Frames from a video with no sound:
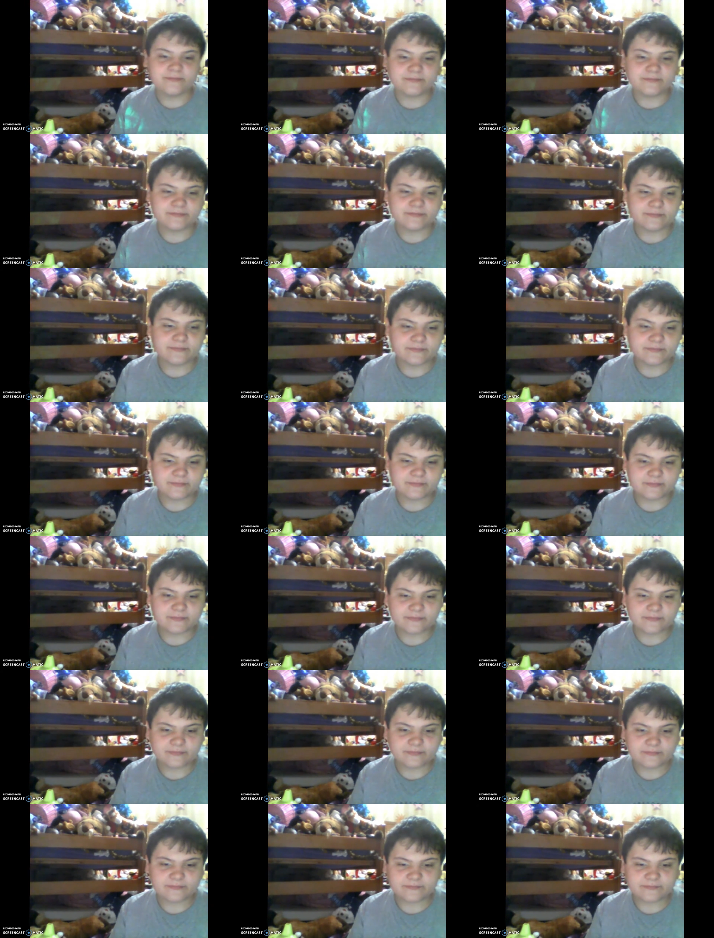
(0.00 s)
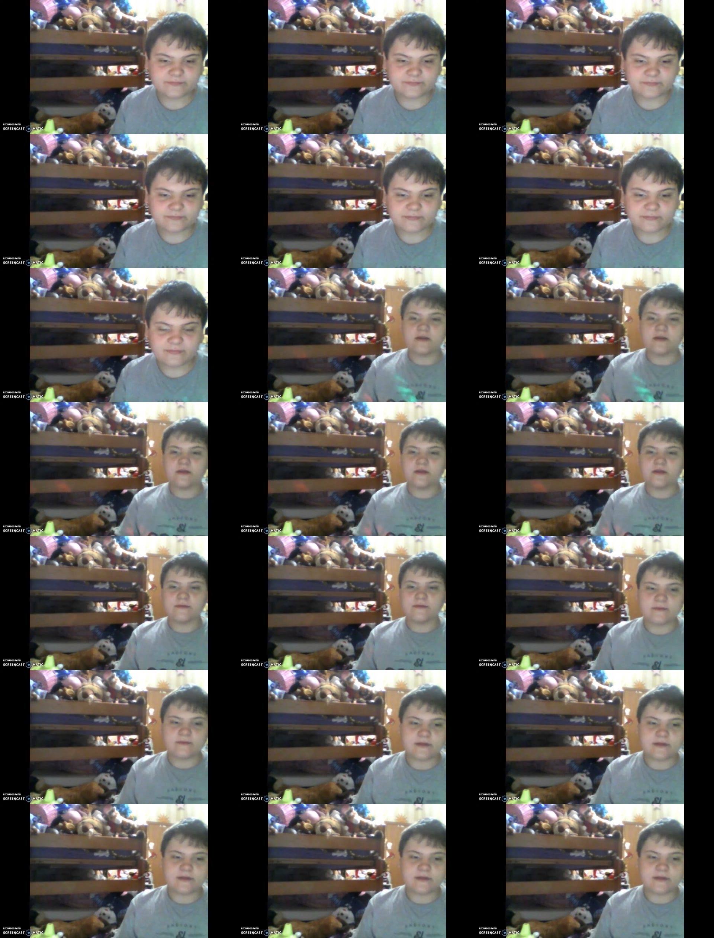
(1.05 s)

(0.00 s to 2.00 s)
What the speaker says: Nothing is said.